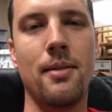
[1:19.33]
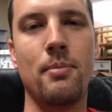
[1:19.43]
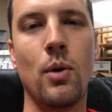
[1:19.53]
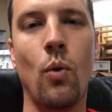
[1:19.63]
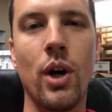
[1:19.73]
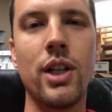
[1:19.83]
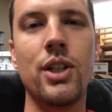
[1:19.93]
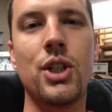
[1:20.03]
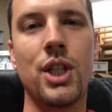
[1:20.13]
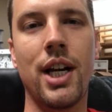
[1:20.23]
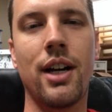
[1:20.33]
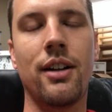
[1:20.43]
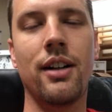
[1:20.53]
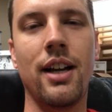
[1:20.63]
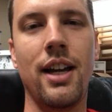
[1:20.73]
But wanted to
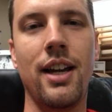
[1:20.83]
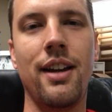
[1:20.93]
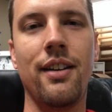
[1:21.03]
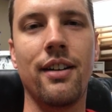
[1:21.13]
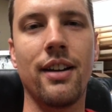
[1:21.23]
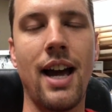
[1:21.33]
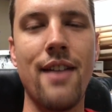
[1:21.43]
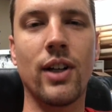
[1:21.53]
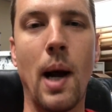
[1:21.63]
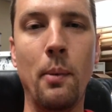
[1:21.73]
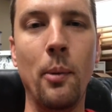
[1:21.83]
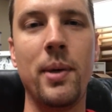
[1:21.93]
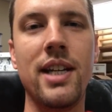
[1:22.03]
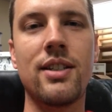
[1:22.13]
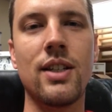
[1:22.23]
share I have a couple
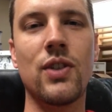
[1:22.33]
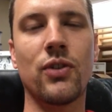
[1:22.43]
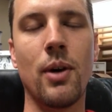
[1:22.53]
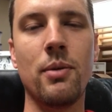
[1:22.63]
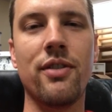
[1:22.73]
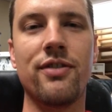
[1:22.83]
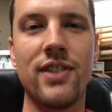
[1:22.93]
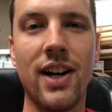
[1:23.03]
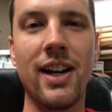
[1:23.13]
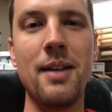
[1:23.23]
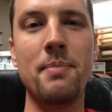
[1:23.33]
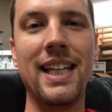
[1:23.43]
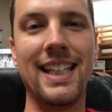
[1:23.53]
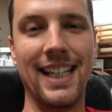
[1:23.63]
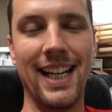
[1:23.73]
pieces from the very
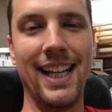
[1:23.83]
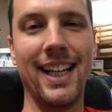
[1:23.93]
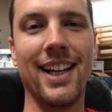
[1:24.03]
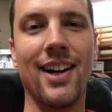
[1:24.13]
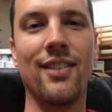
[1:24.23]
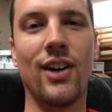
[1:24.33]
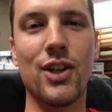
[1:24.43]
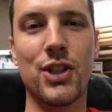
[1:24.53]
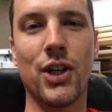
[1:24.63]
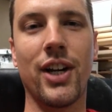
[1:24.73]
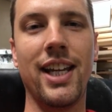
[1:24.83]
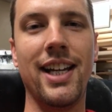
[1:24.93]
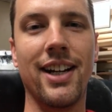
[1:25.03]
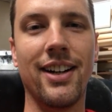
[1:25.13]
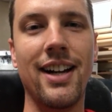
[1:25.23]
beginning of our journey
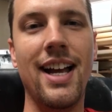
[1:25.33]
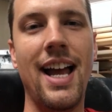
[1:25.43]
here,